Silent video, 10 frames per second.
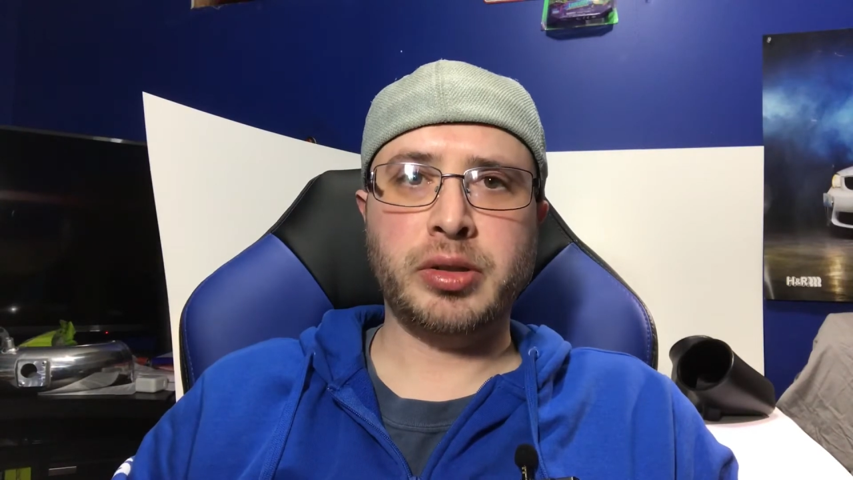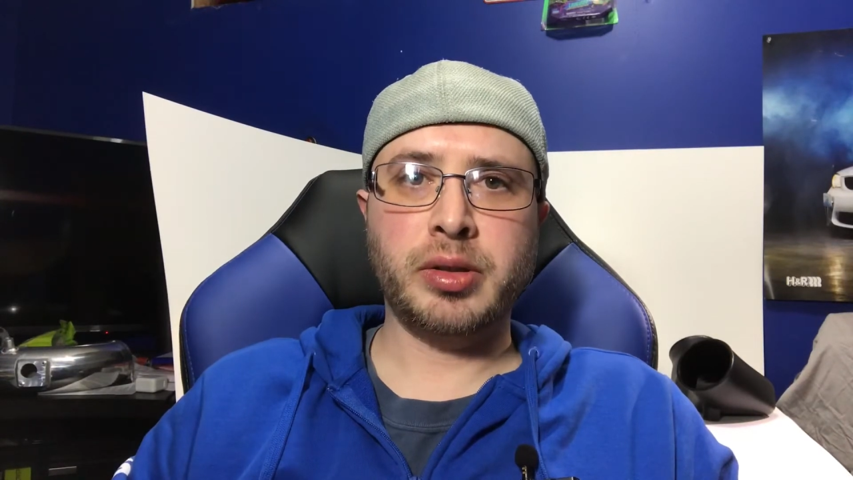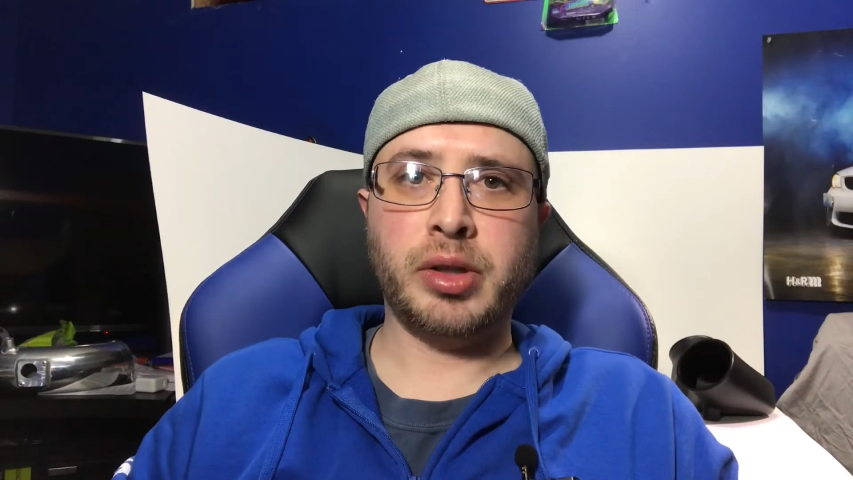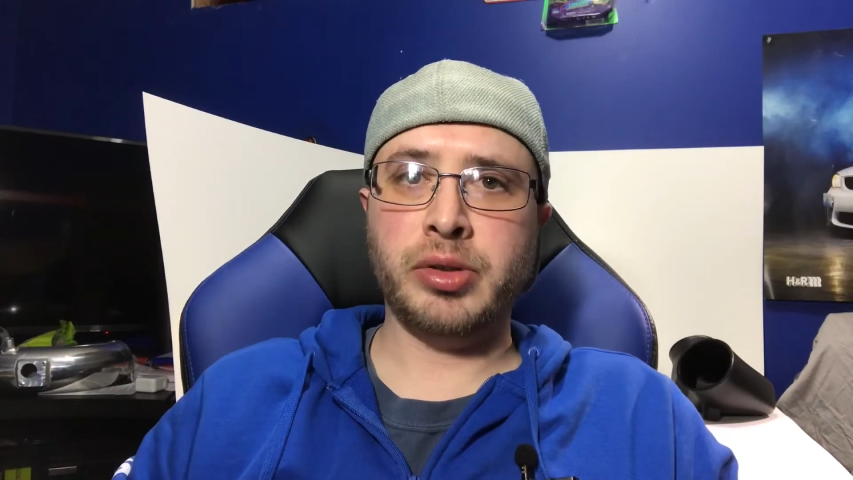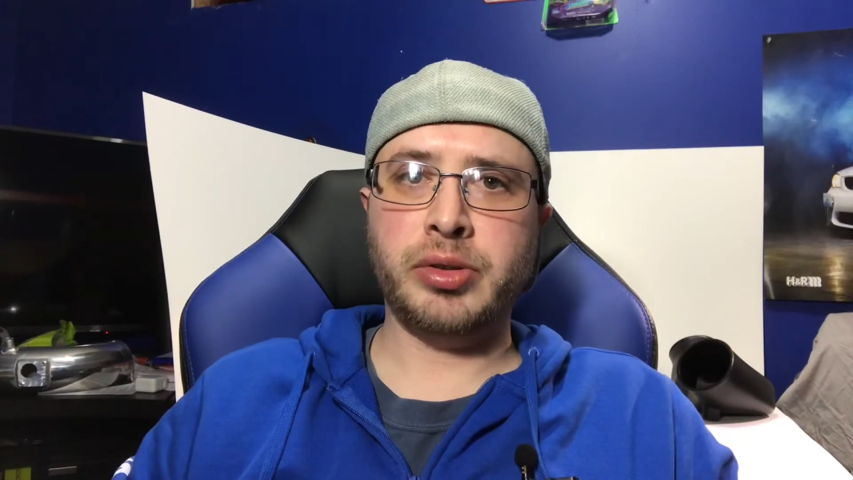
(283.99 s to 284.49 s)

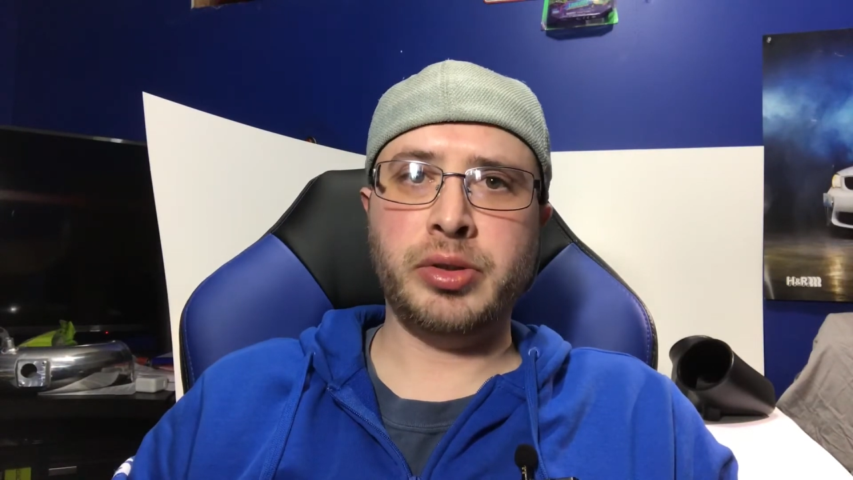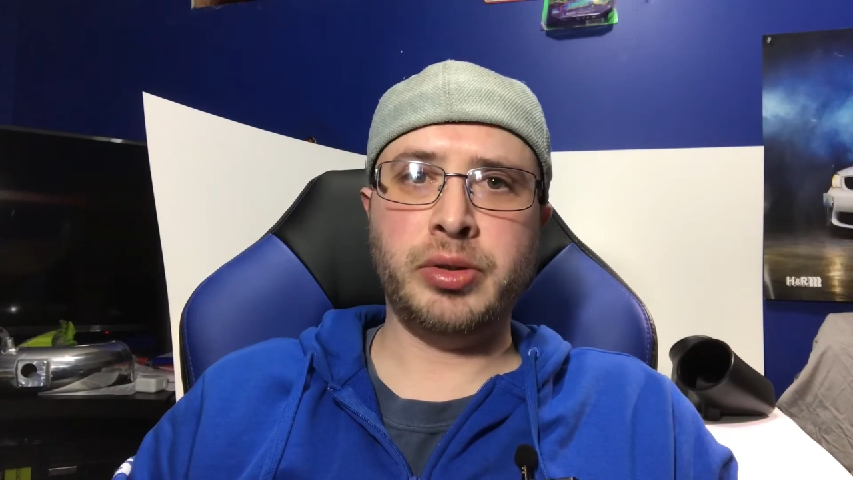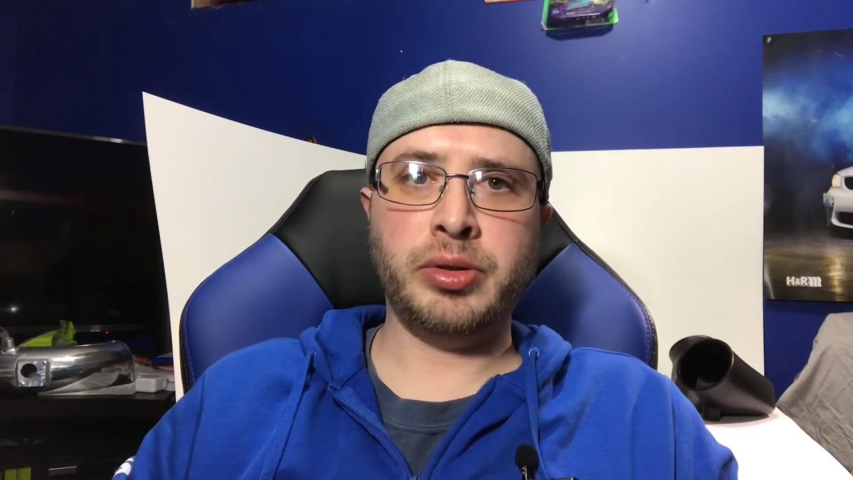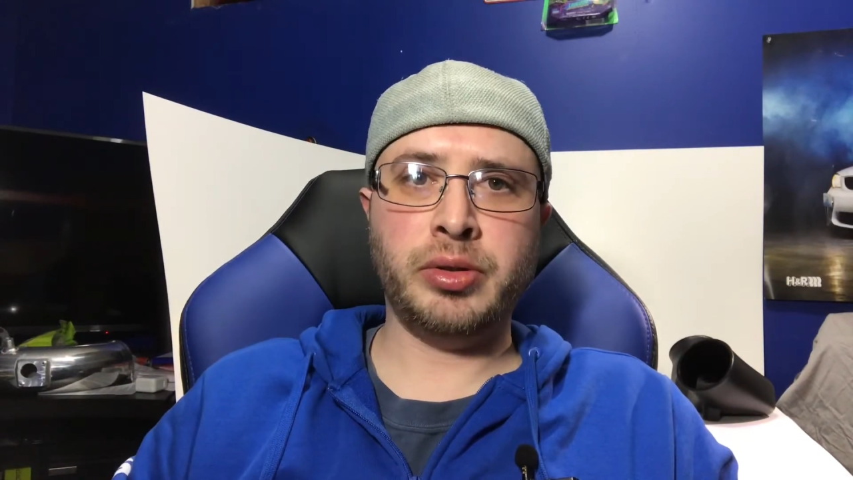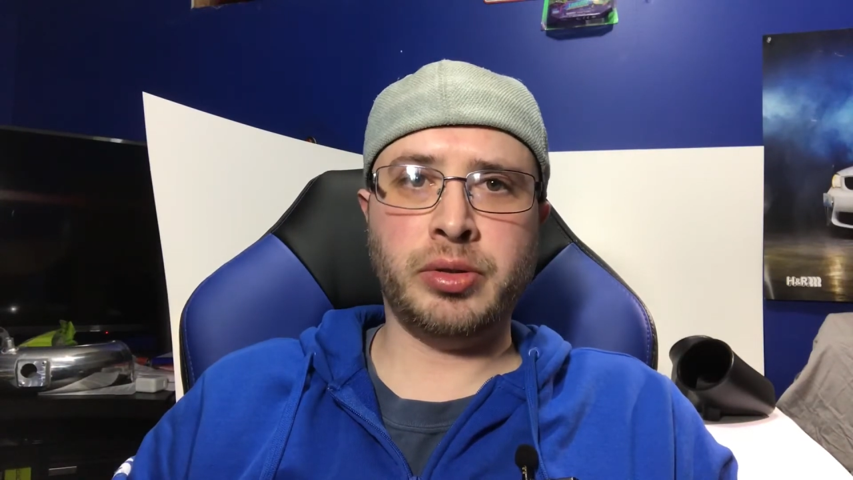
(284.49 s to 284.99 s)
going
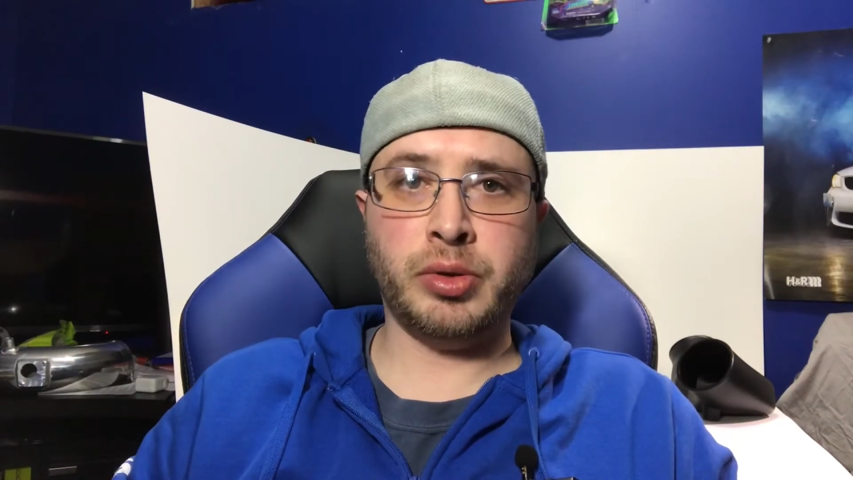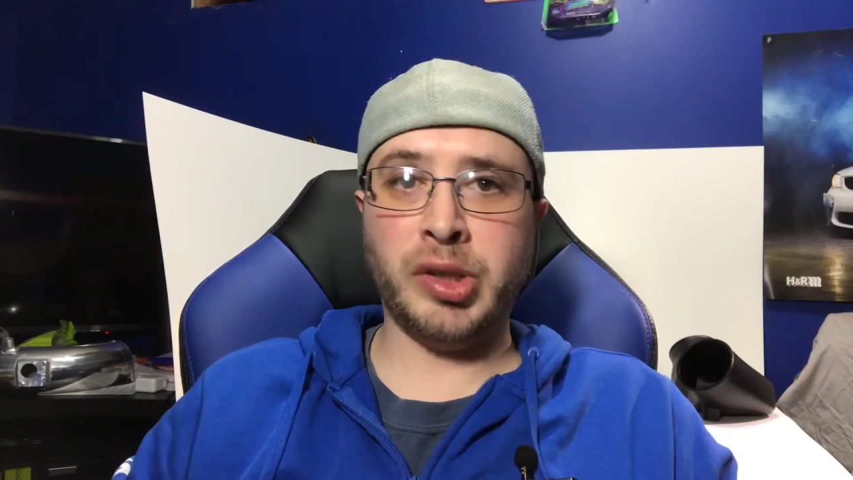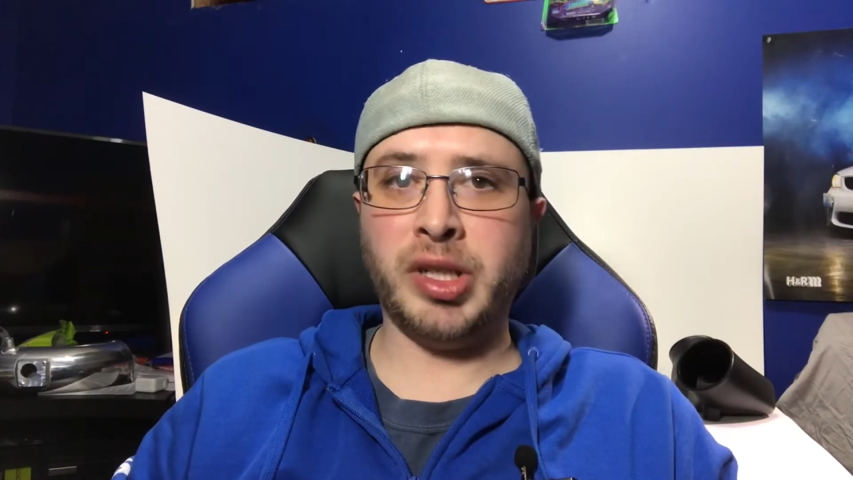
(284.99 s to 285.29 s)
to Grid